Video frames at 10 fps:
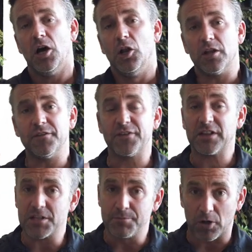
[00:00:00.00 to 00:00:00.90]
A lot of the
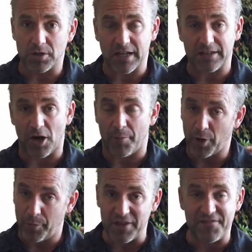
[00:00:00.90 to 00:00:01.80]
fitness models out there are
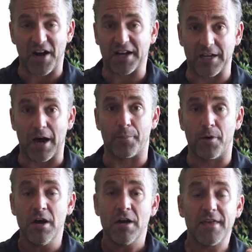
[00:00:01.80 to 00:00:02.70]
properly fucked
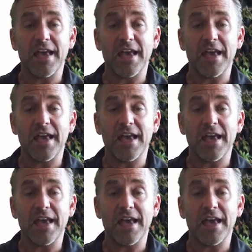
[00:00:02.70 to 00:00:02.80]
up.